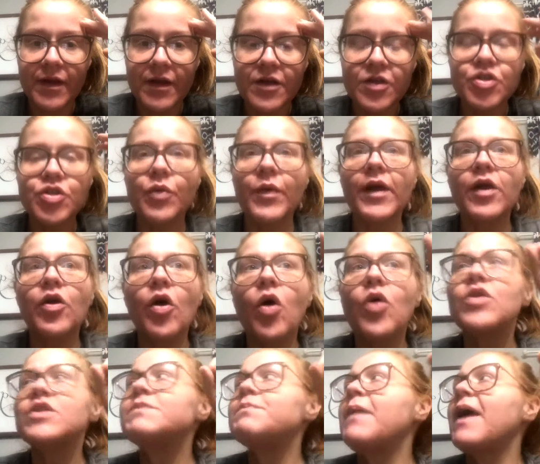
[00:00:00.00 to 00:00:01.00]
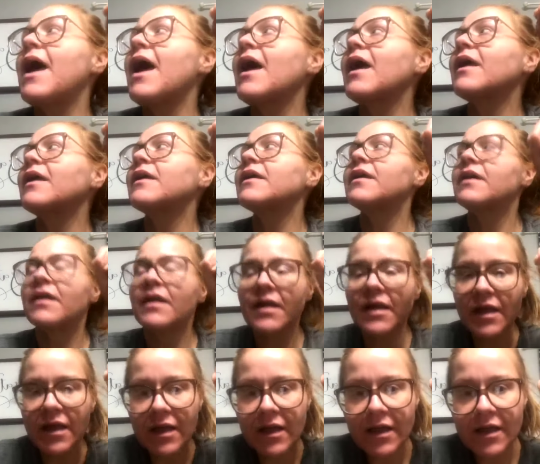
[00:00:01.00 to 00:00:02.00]
So it goes back
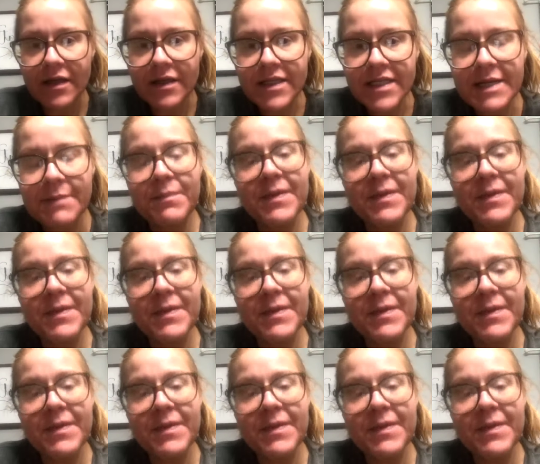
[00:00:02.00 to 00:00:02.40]
to